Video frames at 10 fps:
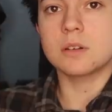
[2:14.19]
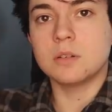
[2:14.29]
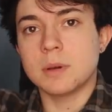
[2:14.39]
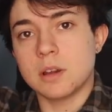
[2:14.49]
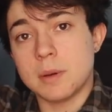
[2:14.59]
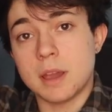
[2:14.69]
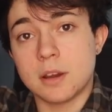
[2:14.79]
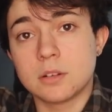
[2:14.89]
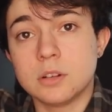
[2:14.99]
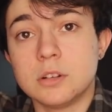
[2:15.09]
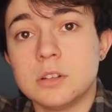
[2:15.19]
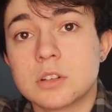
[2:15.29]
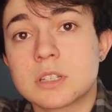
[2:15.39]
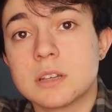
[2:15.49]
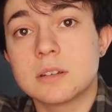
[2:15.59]
Oh my god, my hair literally
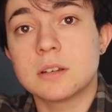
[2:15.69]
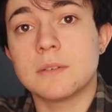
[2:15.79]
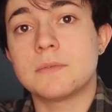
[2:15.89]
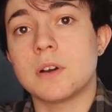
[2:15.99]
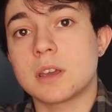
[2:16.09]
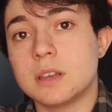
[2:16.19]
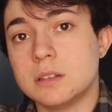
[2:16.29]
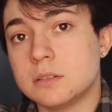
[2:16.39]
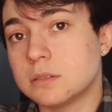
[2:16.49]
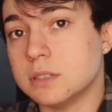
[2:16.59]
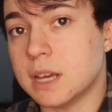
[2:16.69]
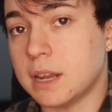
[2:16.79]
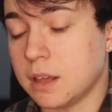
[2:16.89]
looks like a fucking dead